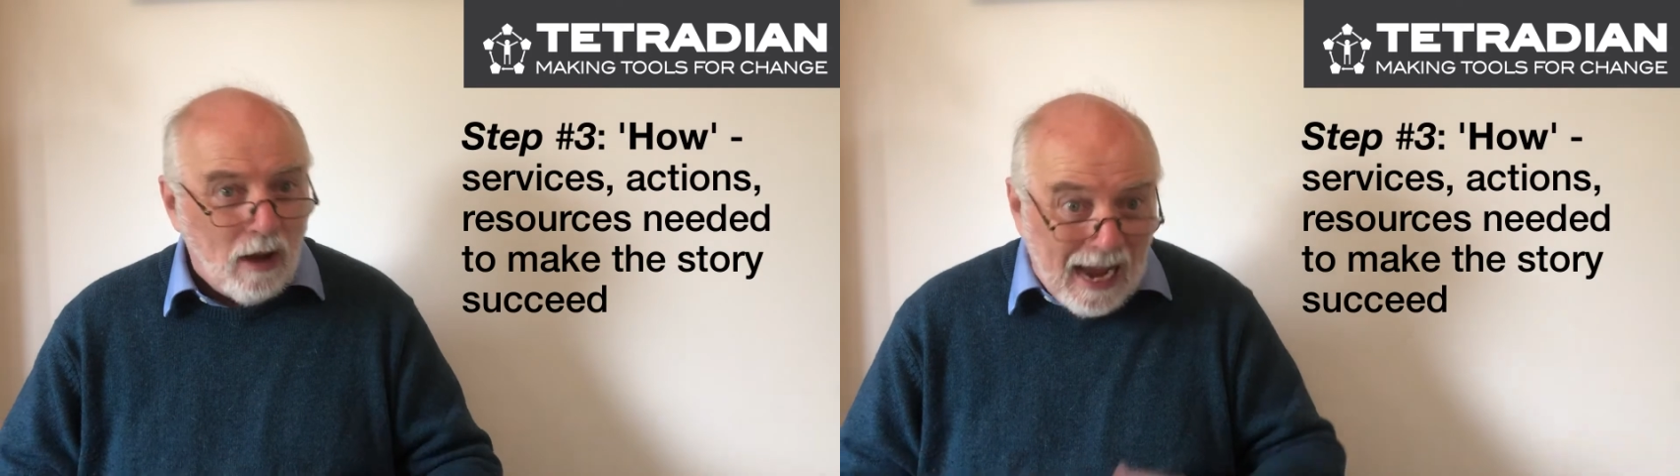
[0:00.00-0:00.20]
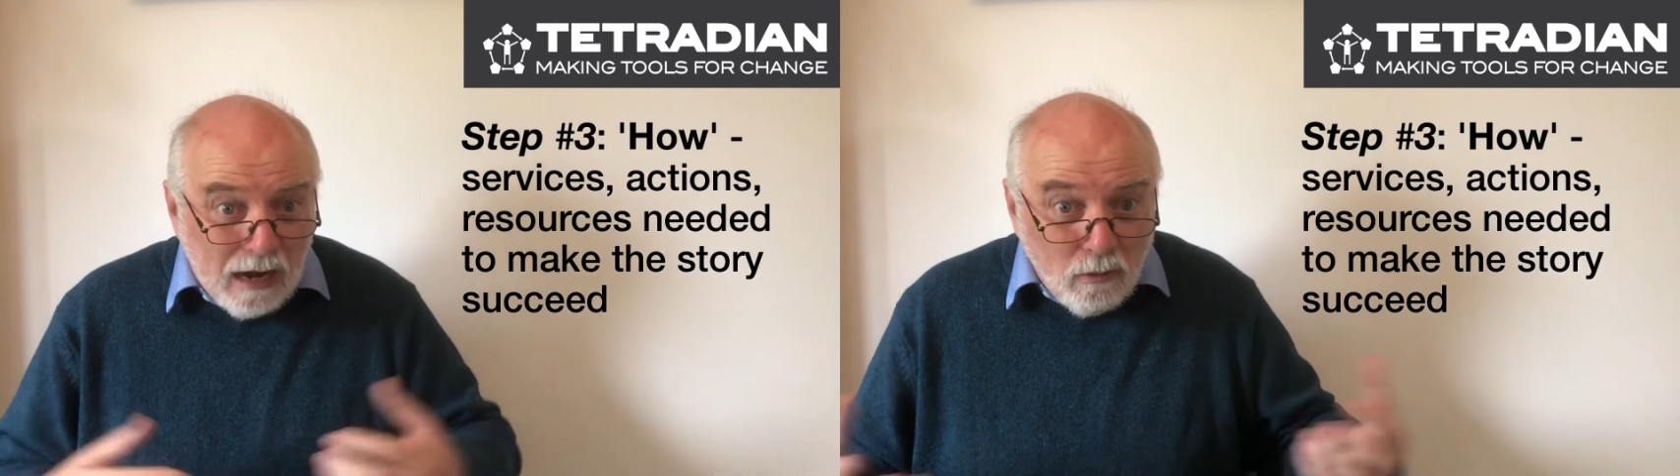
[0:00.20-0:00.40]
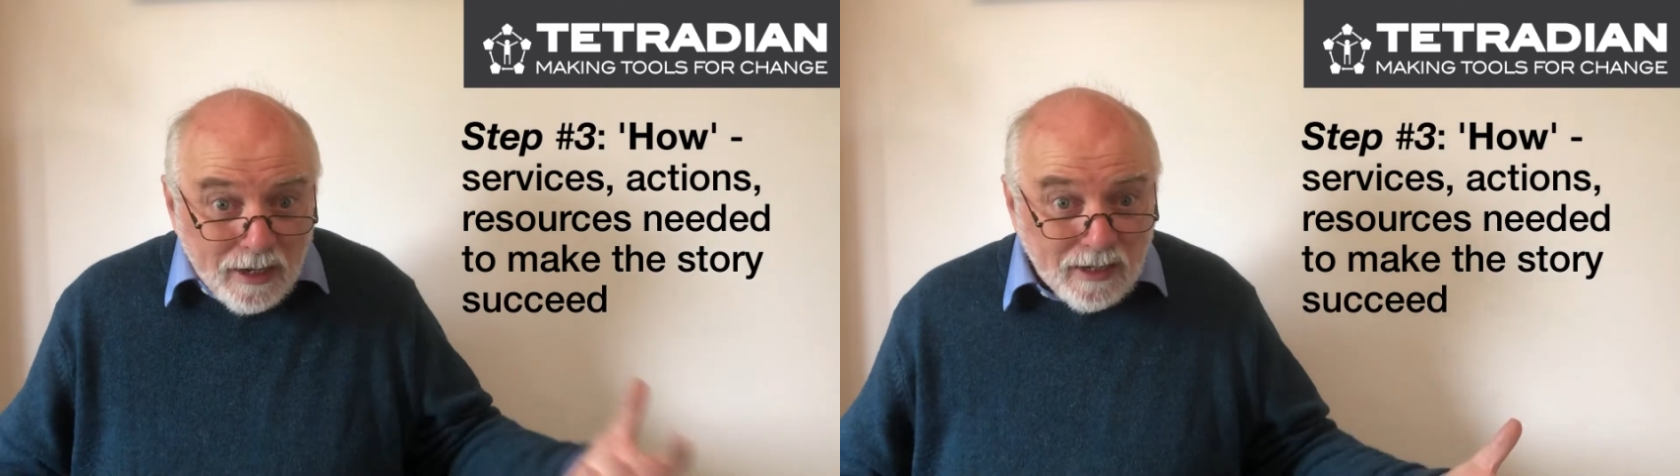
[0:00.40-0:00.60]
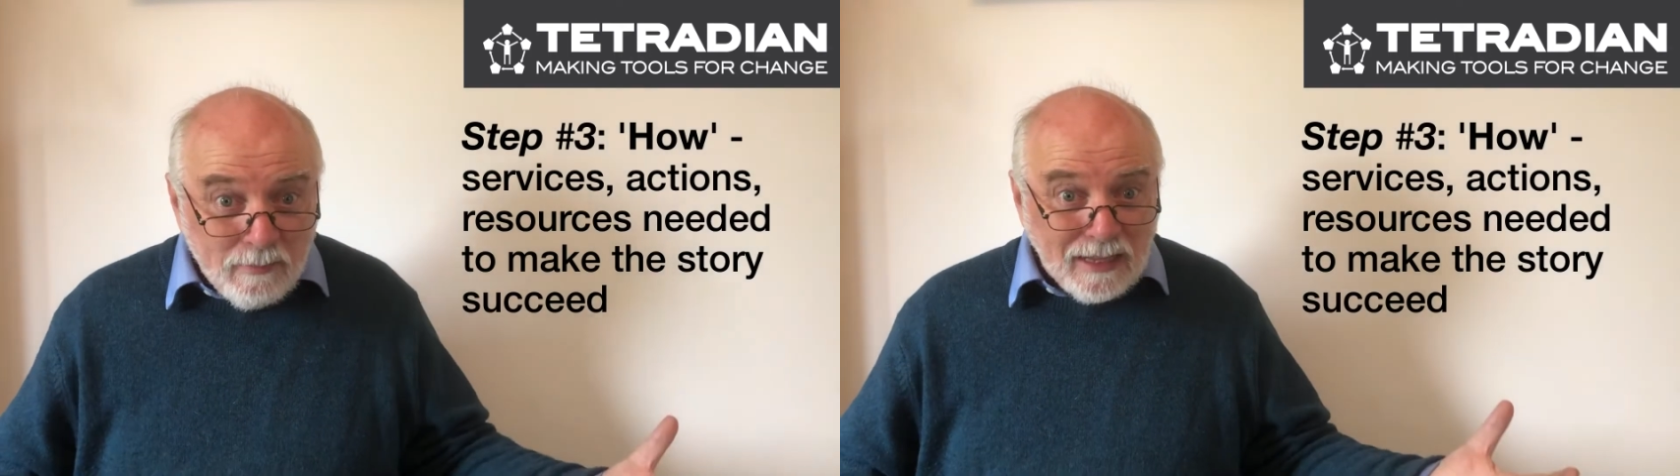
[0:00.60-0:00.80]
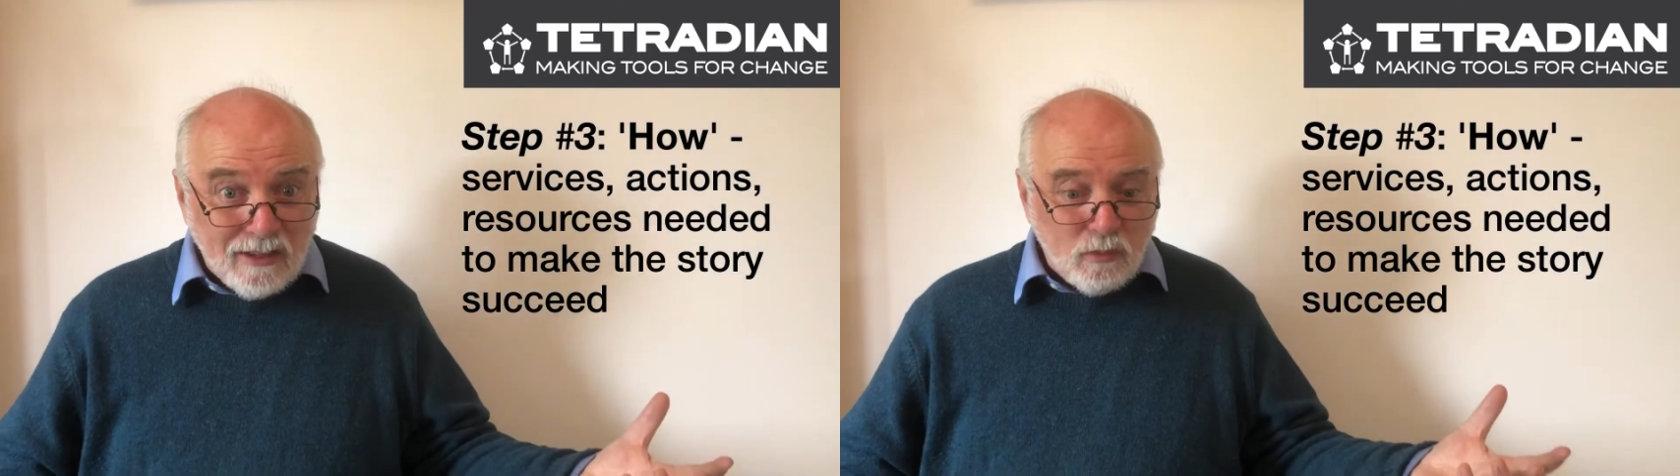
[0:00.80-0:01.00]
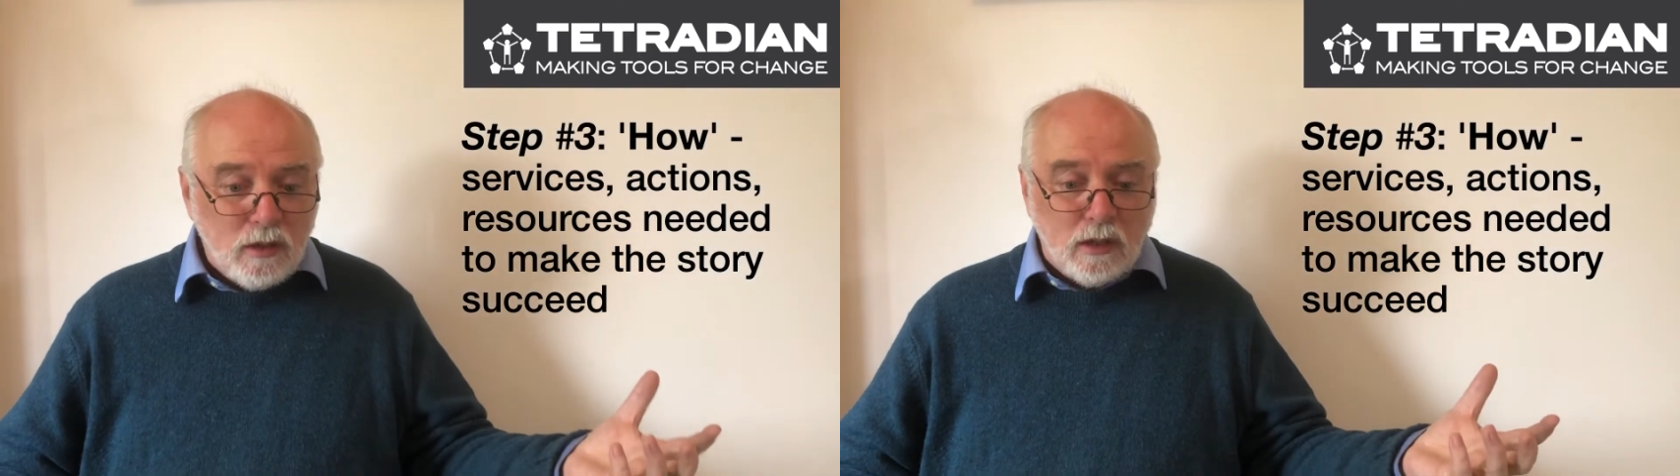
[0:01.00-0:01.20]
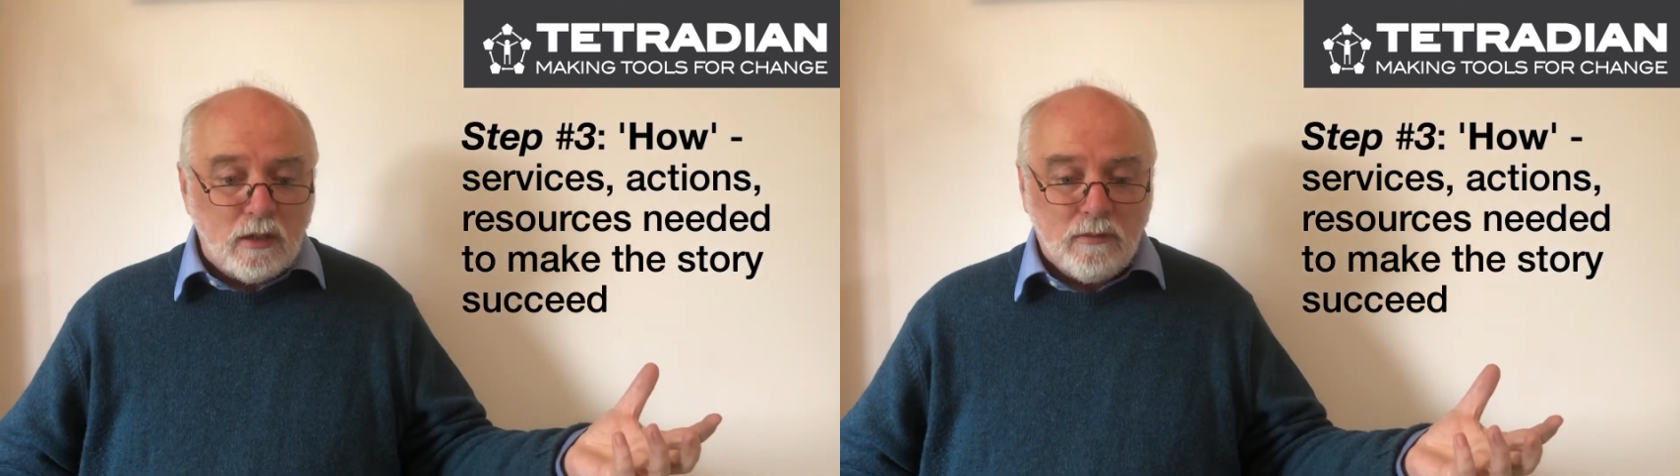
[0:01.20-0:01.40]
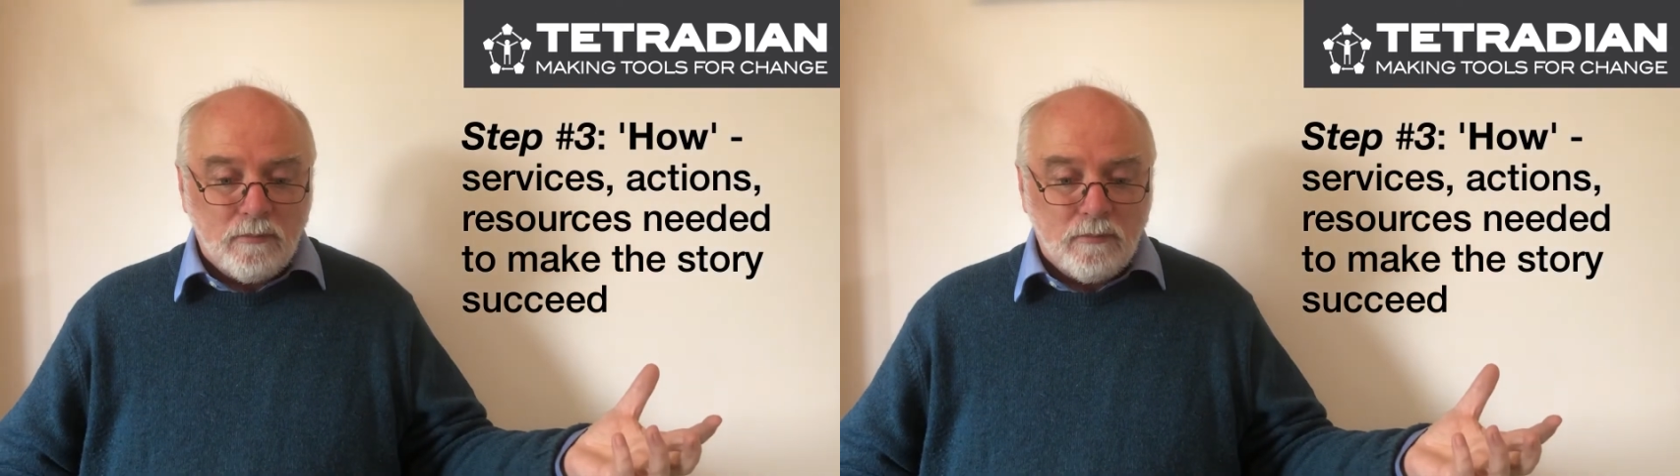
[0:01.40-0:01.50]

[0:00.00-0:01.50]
How are we going to make this work?